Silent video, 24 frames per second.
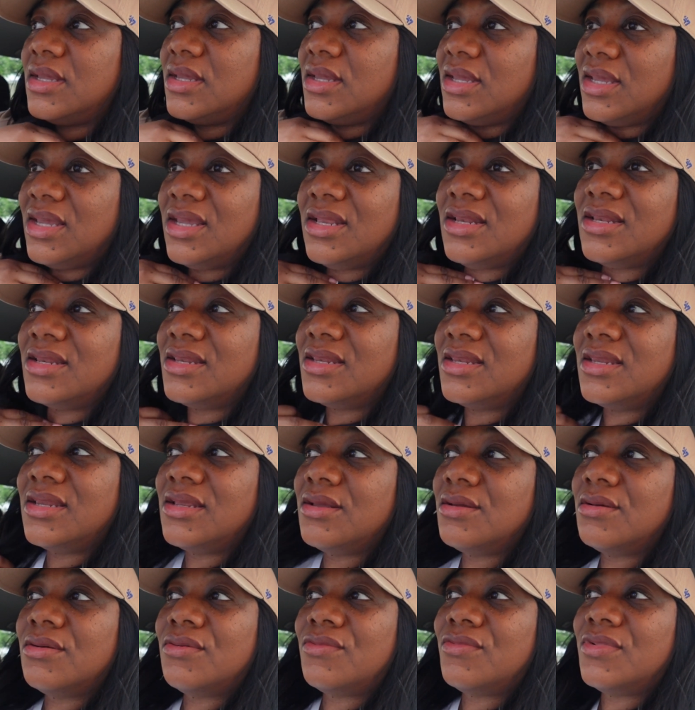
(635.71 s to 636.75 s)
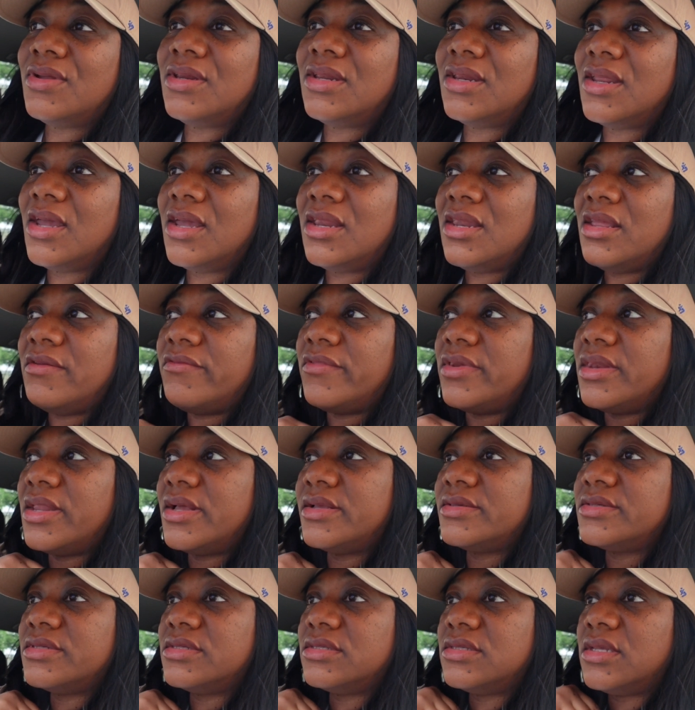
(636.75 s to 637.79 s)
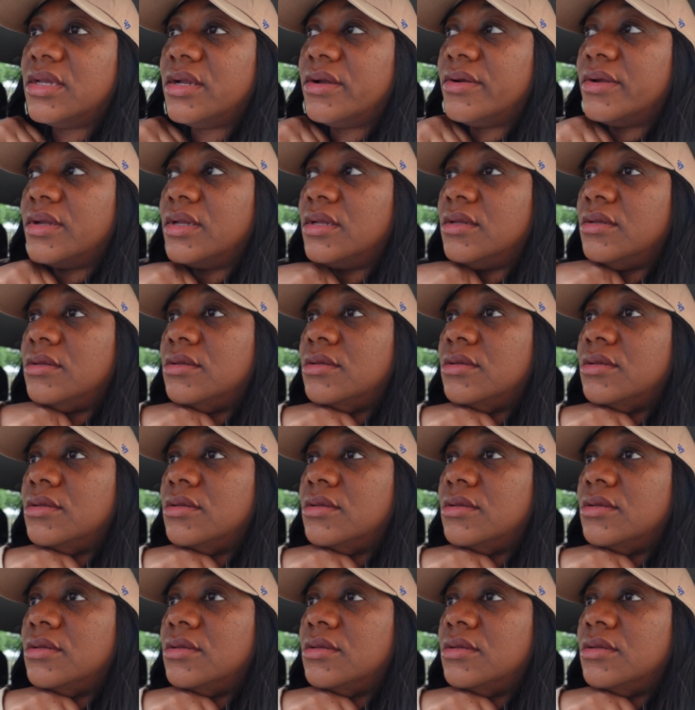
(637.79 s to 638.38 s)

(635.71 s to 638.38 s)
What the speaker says: eating when it ain't even necessary.